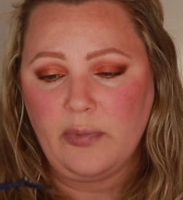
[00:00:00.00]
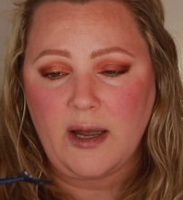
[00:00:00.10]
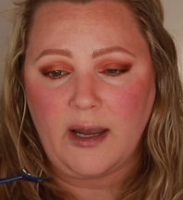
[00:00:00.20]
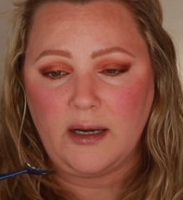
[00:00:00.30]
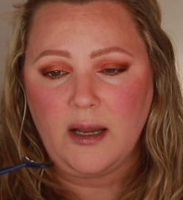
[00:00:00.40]

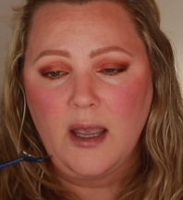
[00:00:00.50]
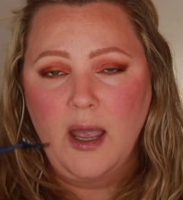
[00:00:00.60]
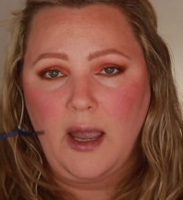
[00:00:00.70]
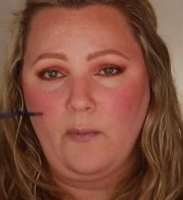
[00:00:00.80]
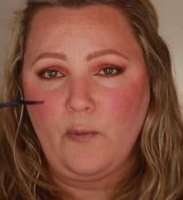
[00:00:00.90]
apply it.
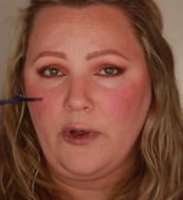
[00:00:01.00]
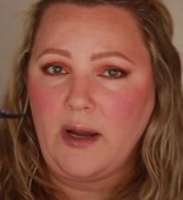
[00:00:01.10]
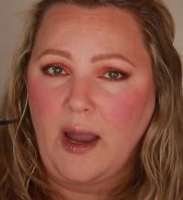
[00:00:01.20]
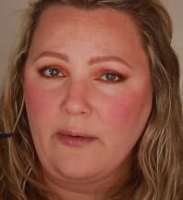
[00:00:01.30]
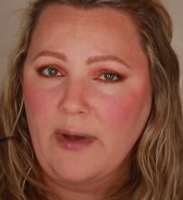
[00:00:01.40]
And
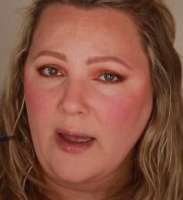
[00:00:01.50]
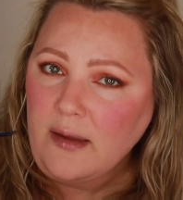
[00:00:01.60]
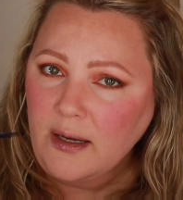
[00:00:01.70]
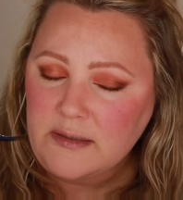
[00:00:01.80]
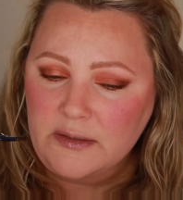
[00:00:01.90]
how I
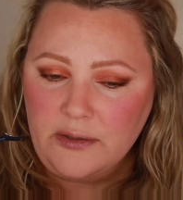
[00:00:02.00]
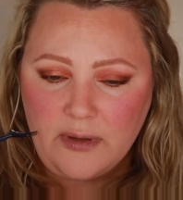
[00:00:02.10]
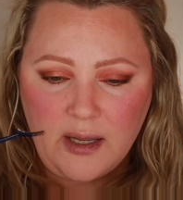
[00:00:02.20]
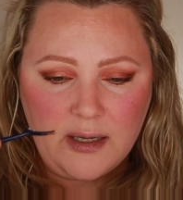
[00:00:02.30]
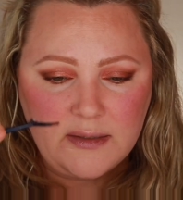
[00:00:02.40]
like to do
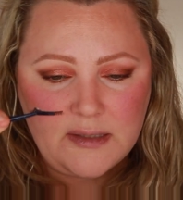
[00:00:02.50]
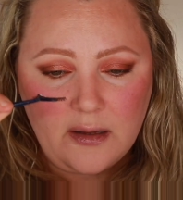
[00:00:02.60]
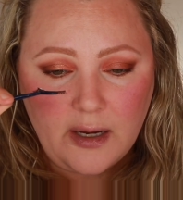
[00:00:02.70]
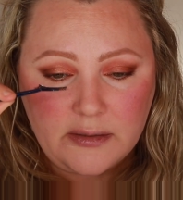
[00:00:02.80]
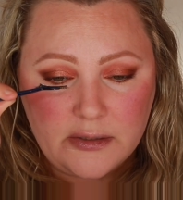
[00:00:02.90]
that is I
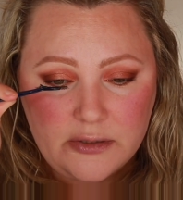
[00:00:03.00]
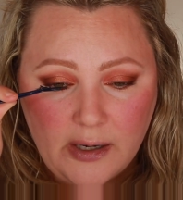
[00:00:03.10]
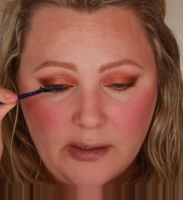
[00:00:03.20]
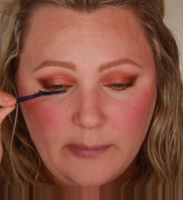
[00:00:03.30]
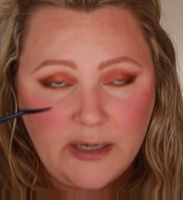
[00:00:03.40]
like to
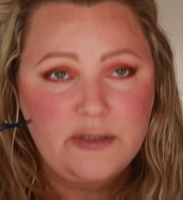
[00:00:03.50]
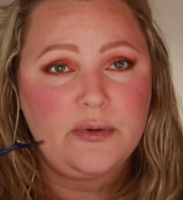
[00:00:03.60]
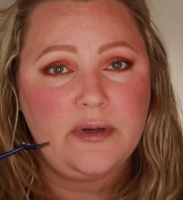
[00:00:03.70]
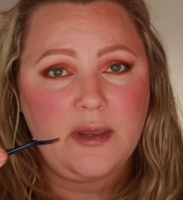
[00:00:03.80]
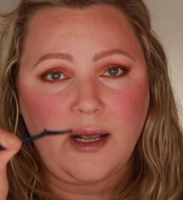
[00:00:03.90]
try to make
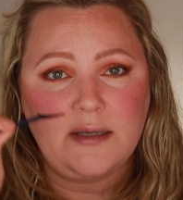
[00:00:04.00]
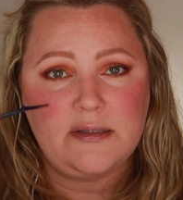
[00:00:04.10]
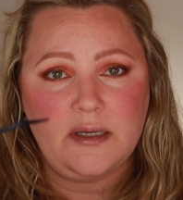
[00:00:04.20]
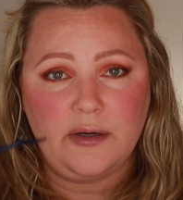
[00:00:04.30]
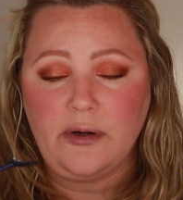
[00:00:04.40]
sure that I
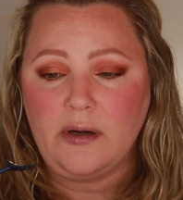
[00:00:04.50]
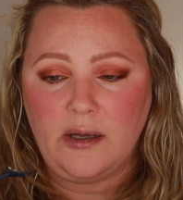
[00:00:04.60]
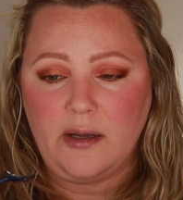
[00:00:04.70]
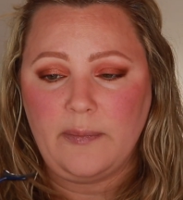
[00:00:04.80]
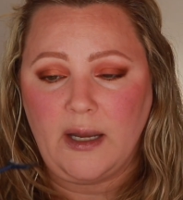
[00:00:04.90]
center it
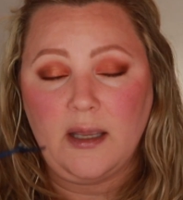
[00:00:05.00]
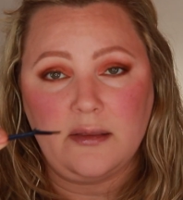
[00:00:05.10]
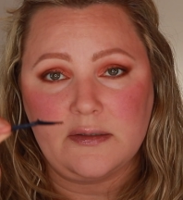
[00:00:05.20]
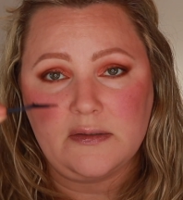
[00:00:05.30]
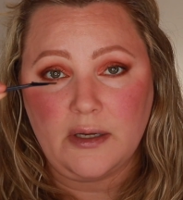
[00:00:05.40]
up. I
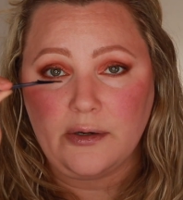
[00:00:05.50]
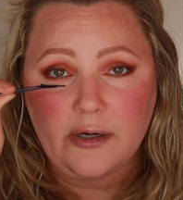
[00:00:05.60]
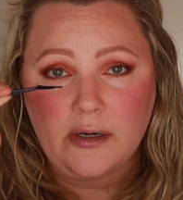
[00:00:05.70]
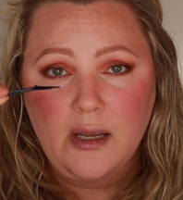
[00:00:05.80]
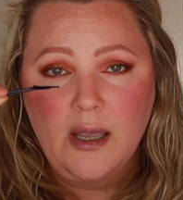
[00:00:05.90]
get the
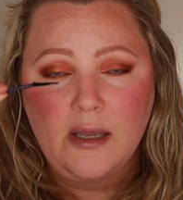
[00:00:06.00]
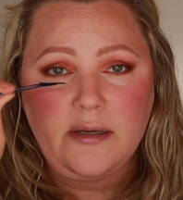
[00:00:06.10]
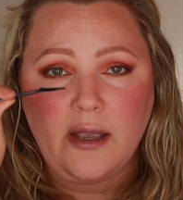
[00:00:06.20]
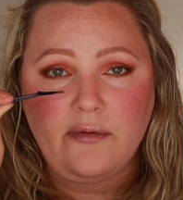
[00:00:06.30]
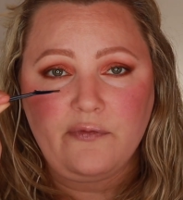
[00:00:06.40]
center
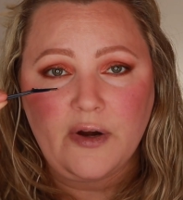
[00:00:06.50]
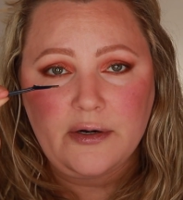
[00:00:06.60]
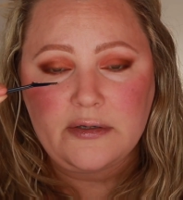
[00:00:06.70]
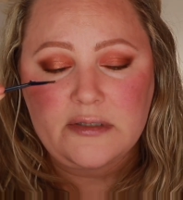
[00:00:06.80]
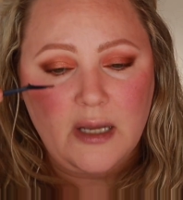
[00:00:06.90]
down
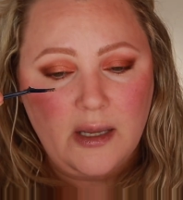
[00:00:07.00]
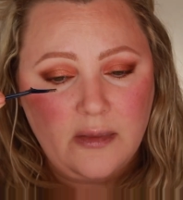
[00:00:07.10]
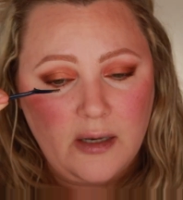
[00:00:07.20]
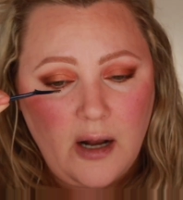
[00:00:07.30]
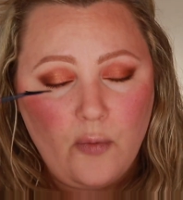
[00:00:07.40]
first,
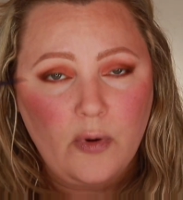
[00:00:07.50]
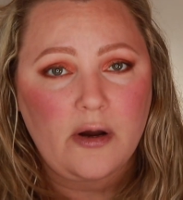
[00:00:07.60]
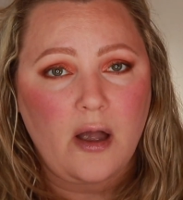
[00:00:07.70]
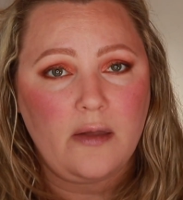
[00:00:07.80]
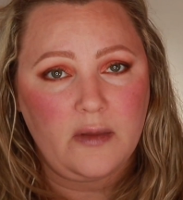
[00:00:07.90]
and then I'll
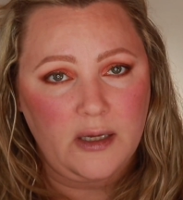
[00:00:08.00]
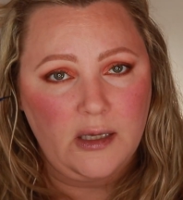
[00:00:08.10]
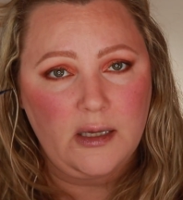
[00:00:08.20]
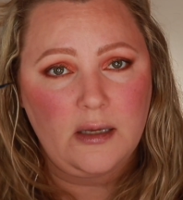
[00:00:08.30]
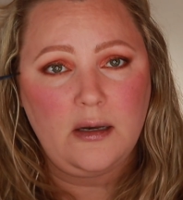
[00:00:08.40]
work on the
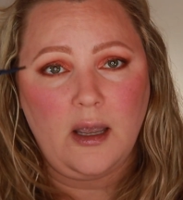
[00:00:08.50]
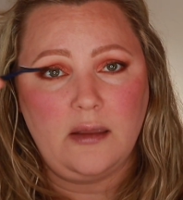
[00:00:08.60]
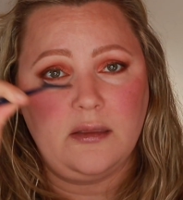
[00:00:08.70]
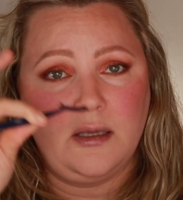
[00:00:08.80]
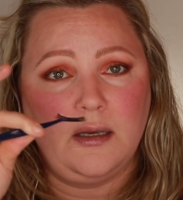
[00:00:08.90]
end
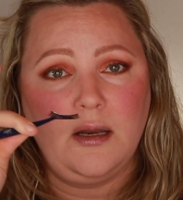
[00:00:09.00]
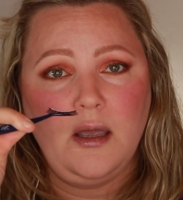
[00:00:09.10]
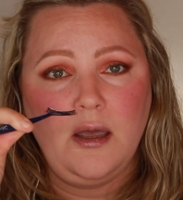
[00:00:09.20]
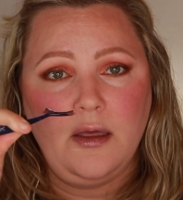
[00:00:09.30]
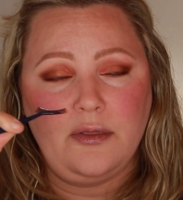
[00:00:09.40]
and then
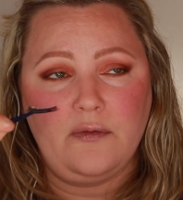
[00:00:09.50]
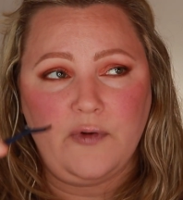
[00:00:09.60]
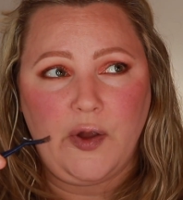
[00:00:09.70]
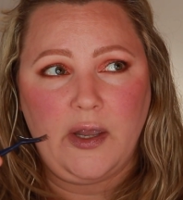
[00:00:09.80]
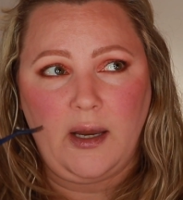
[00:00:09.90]
the
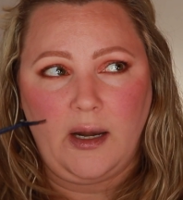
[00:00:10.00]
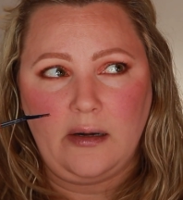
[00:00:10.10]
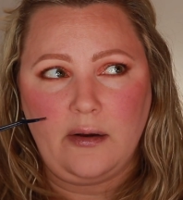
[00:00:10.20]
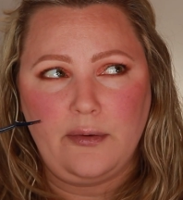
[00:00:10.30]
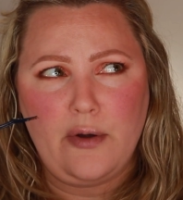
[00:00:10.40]
front. And I
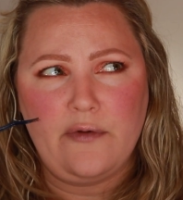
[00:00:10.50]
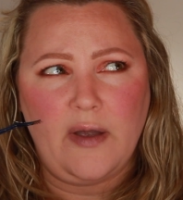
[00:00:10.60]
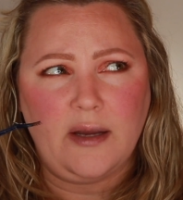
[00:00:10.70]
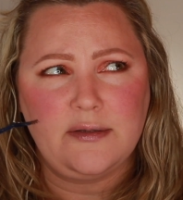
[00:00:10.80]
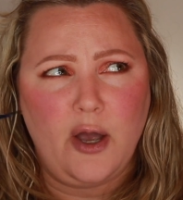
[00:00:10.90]
don't know if
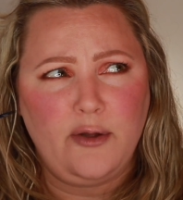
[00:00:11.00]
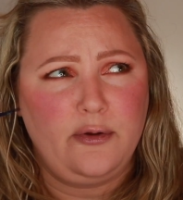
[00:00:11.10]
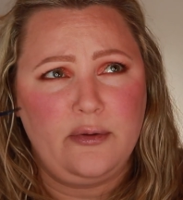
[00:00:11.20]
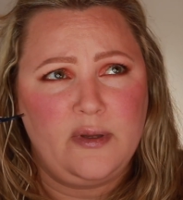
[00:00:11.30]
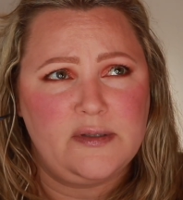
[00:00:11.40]
I can talk
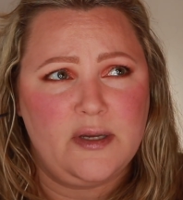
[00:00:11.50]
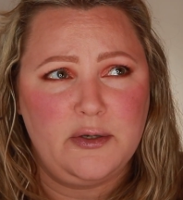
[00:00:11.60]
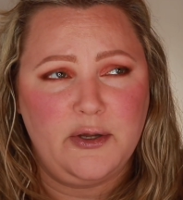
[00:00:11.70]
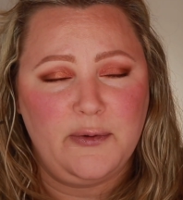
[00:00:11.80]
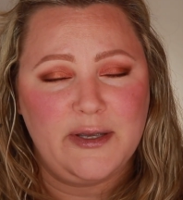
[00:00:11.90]
through this
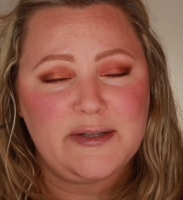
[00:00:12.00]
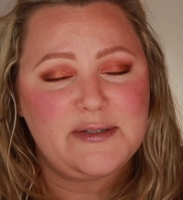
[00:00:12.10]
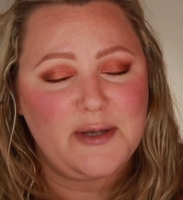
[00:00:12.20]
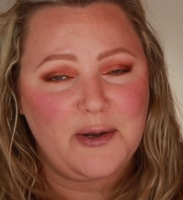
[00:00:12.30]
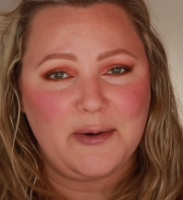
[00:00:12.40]
and do it,
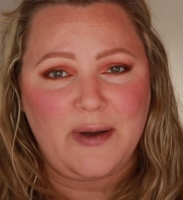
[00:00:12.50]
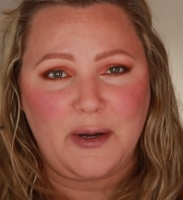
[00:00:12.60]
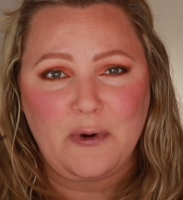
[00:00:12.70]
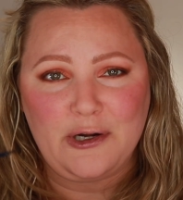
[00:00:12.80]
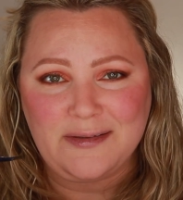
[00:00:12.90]
so I
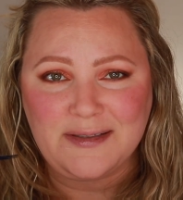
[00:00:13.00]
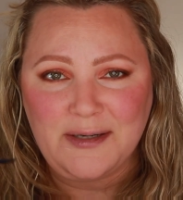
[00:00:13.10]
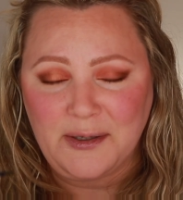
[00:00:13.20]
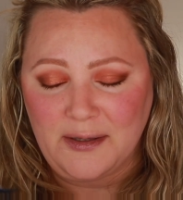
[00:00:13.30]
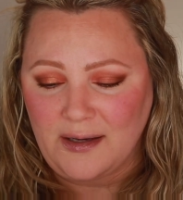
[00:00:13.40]
wanted to
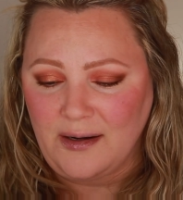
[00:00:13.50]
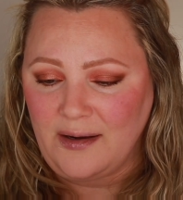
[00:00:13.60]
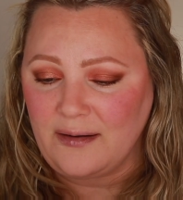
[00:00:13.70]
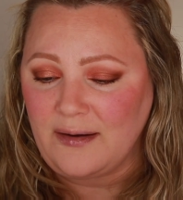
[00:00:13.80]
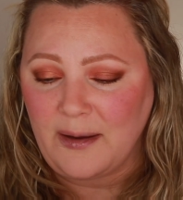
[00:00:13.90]
tell you that
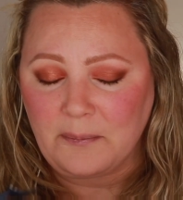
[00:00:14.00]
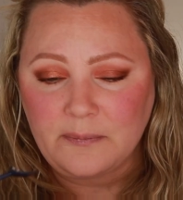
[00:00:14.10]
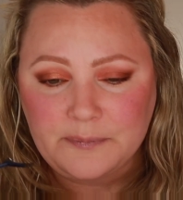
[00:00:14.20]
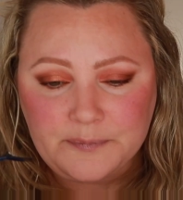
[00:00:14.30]
ahead of time.